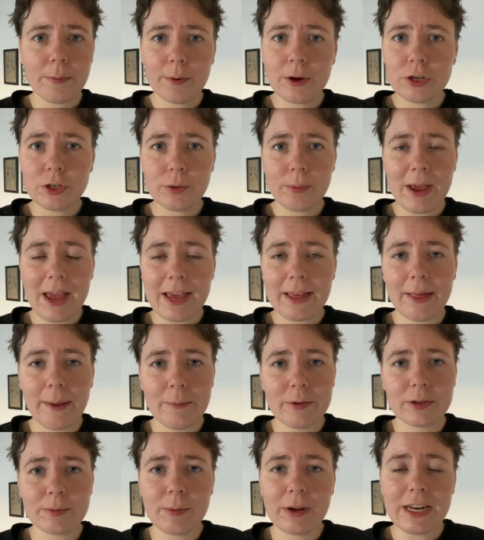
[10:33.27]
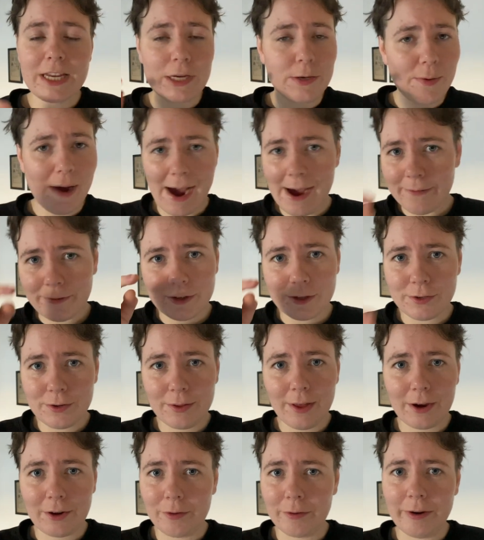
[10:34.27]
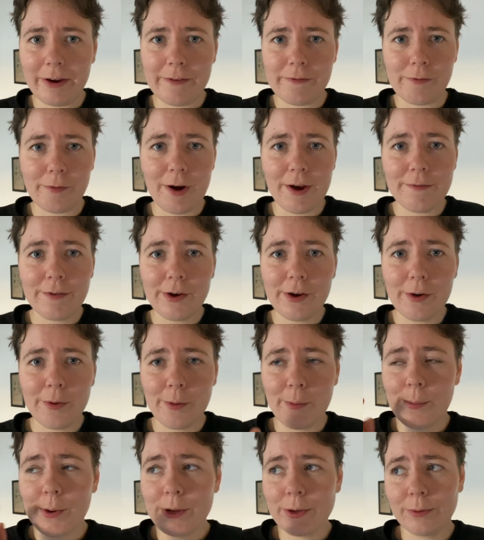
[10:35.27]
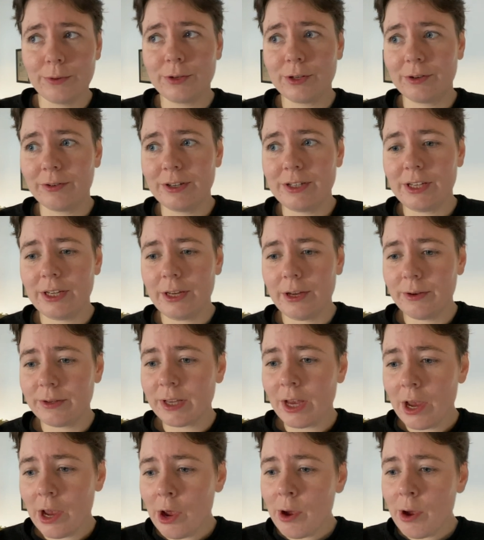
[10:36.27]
because you're paying that much money, you have to do that career forever or put your degree to use.